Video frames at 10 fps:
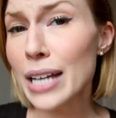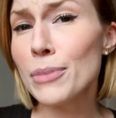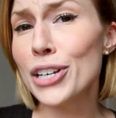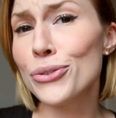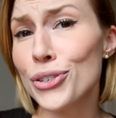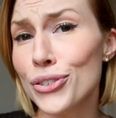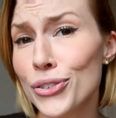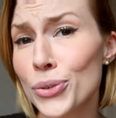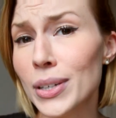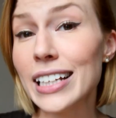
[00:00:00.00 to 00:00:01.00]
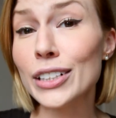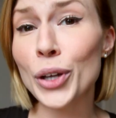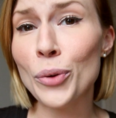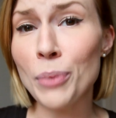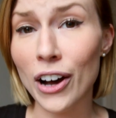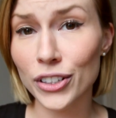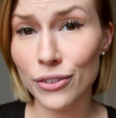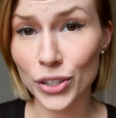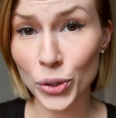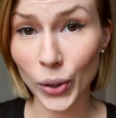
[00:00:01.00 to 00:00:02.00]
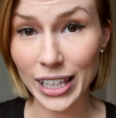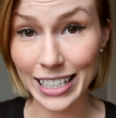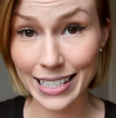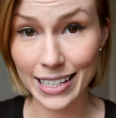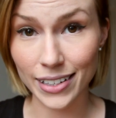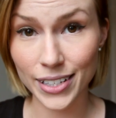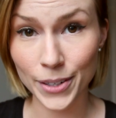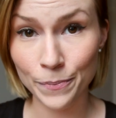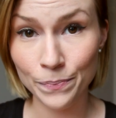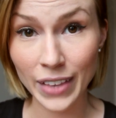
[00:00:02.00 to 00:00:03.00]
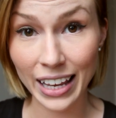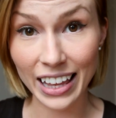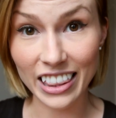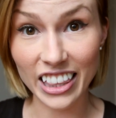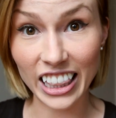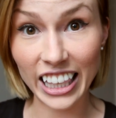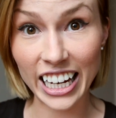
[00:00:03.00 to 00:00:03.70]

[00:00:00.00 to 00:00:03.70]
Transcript: Let me introduce you to a little known part of the toilet seat. The